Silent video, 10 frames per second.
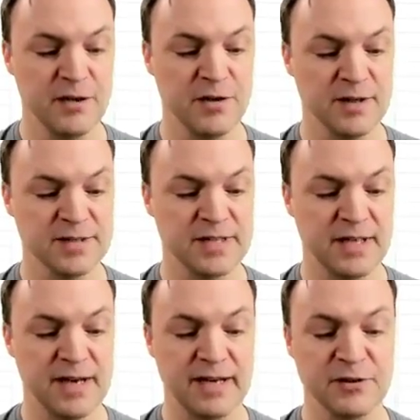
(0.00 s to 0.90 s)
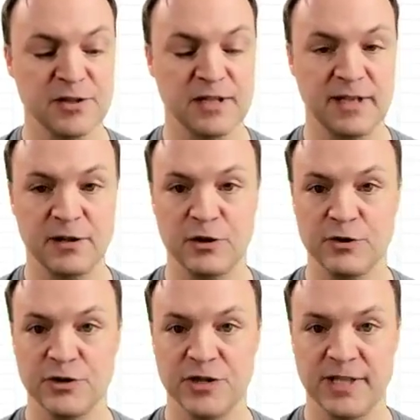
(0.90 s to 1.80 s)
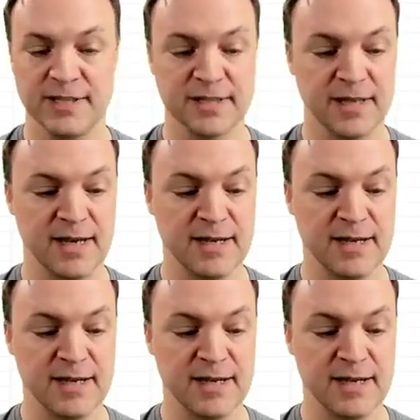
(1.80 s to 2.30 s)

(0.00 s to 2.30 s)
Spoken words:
You can see I can just click new sheet,